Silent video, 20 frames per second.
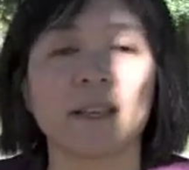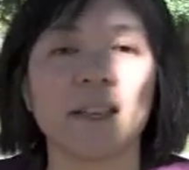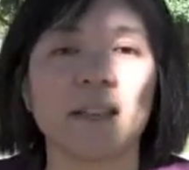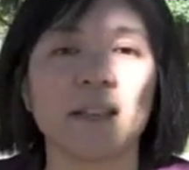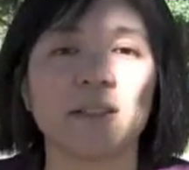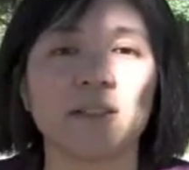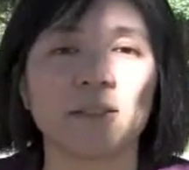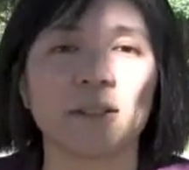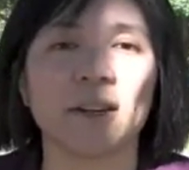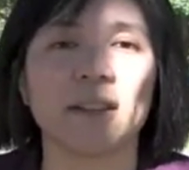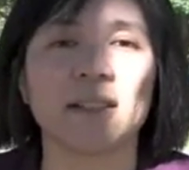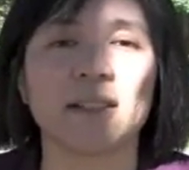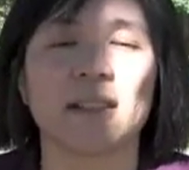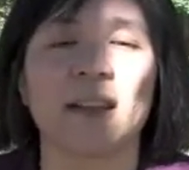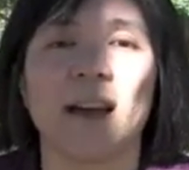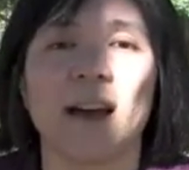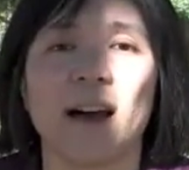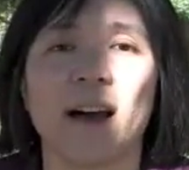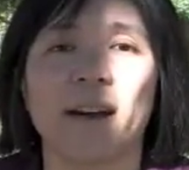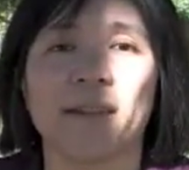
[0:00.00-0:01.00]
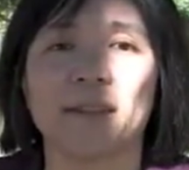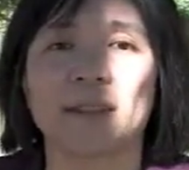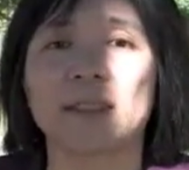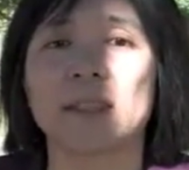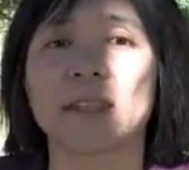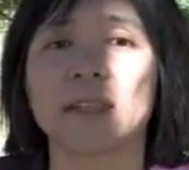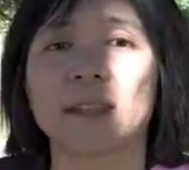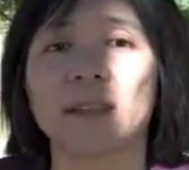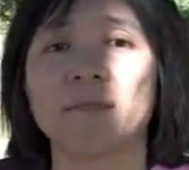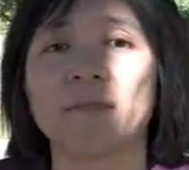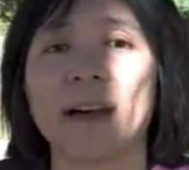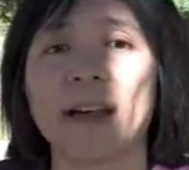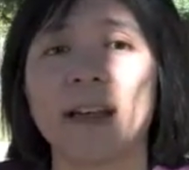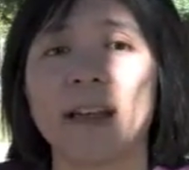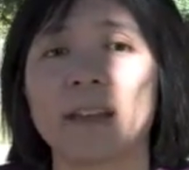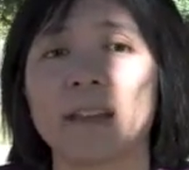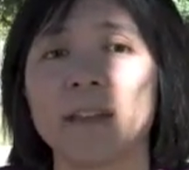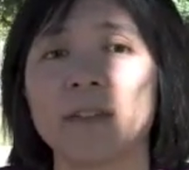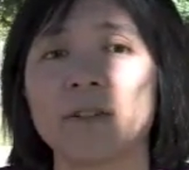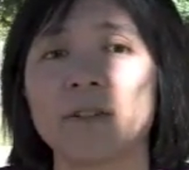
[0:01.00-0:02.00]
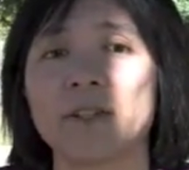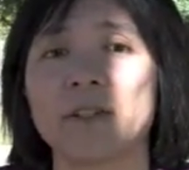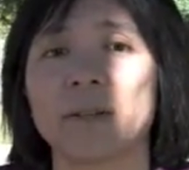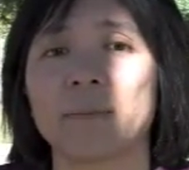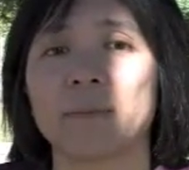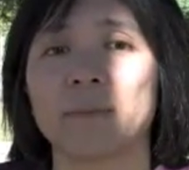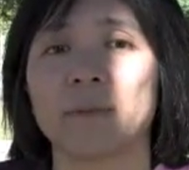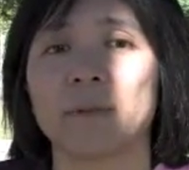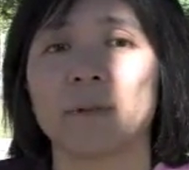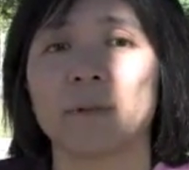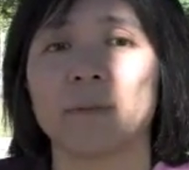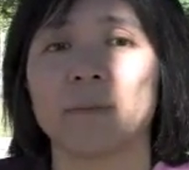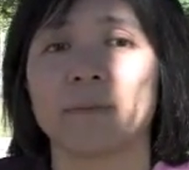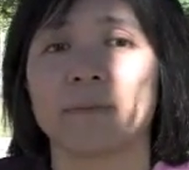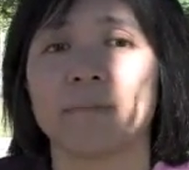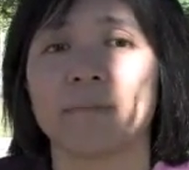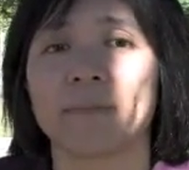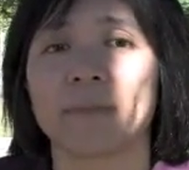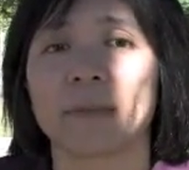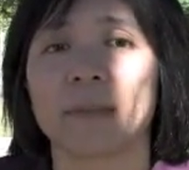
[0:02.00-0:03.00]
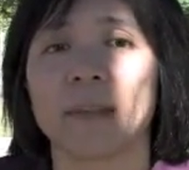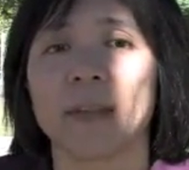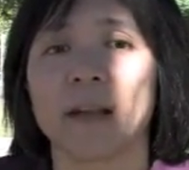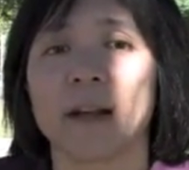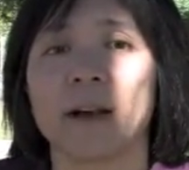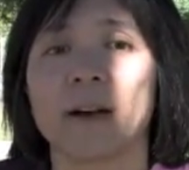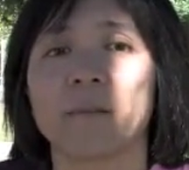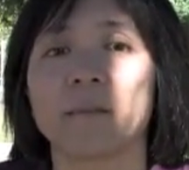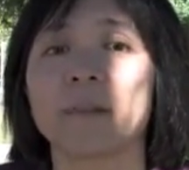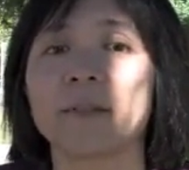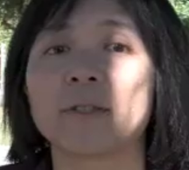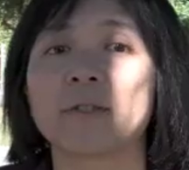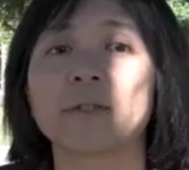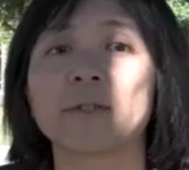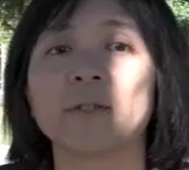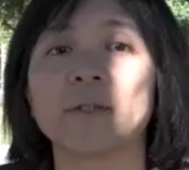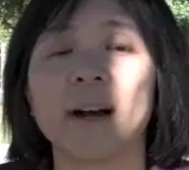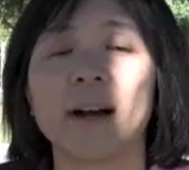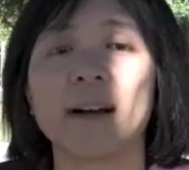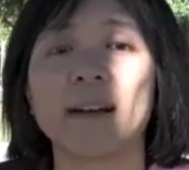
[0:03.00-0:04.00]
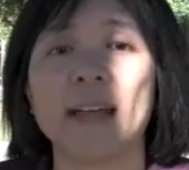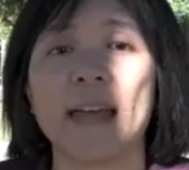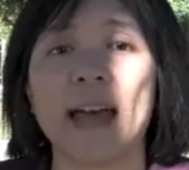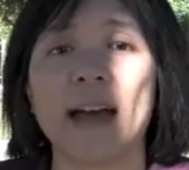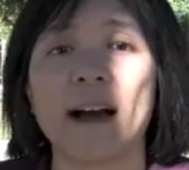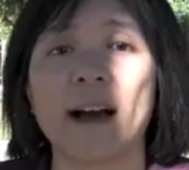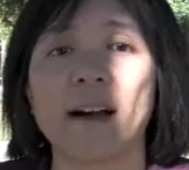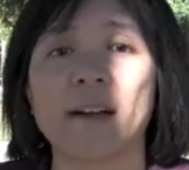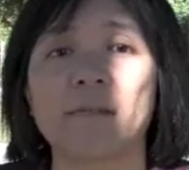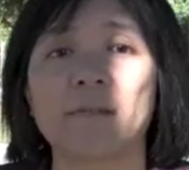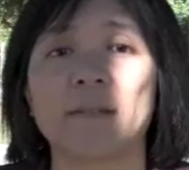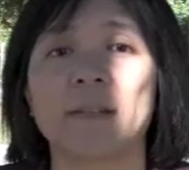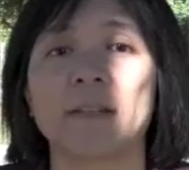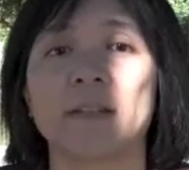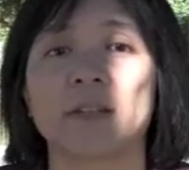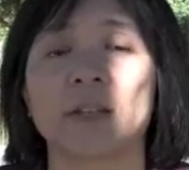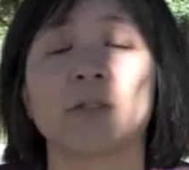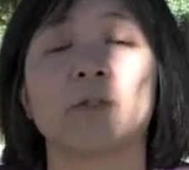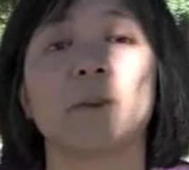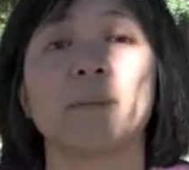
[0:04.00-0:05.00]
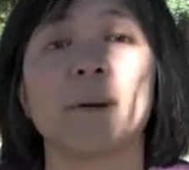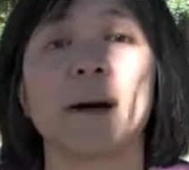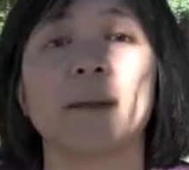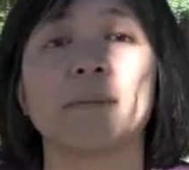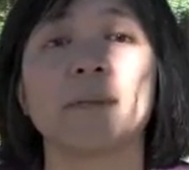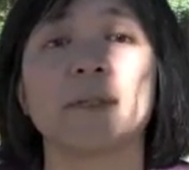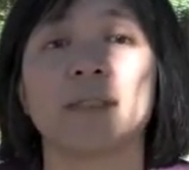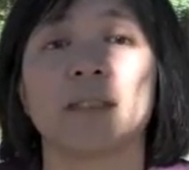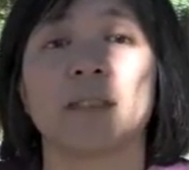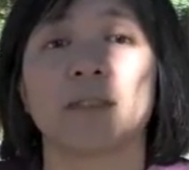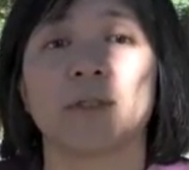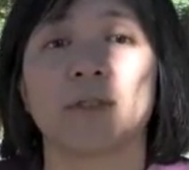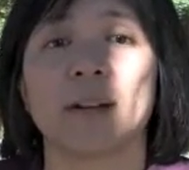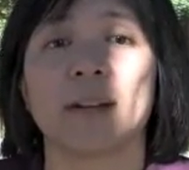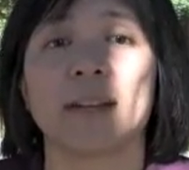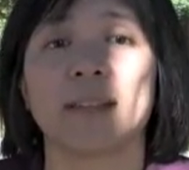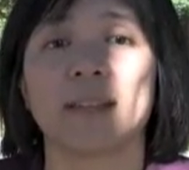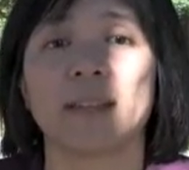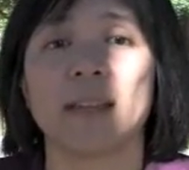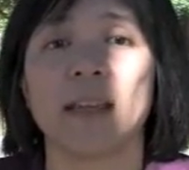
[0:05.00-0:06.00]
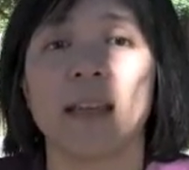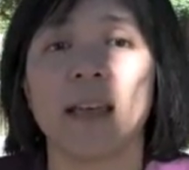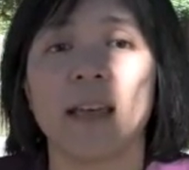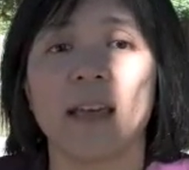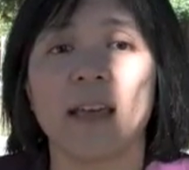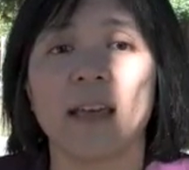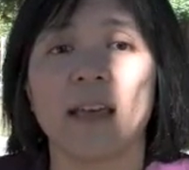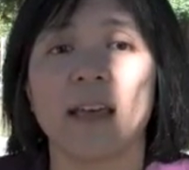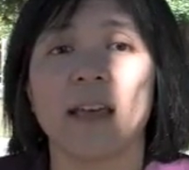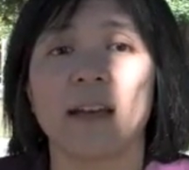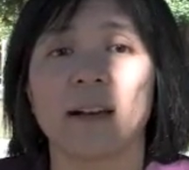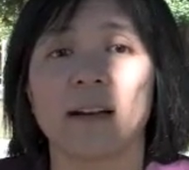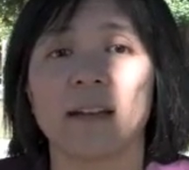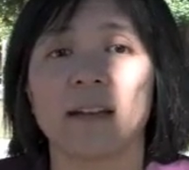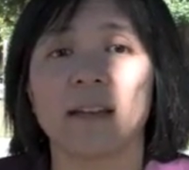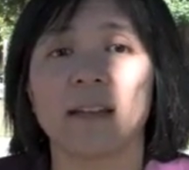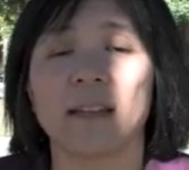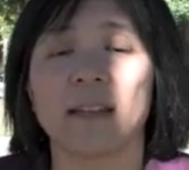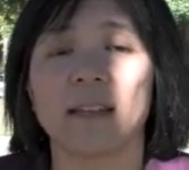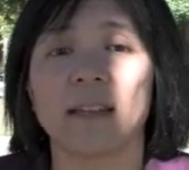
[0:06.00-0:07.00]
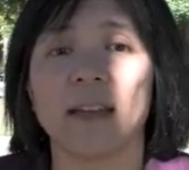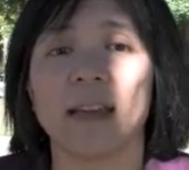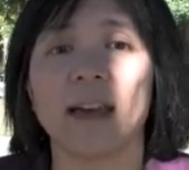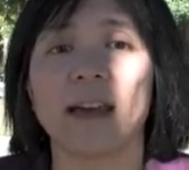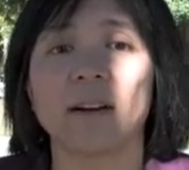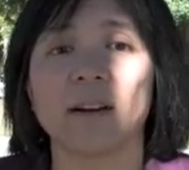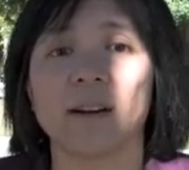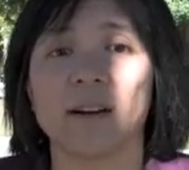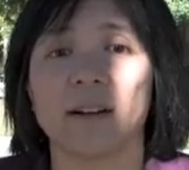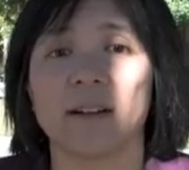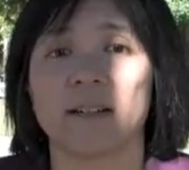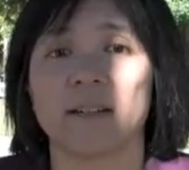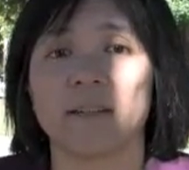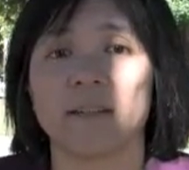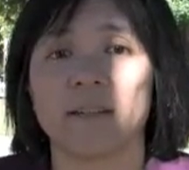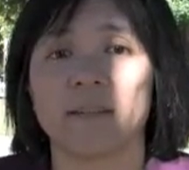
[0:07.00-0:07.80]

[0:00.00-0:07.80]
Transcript: interests of the Silicon Valley Leadership Group, which do not have the general public's interests at heart.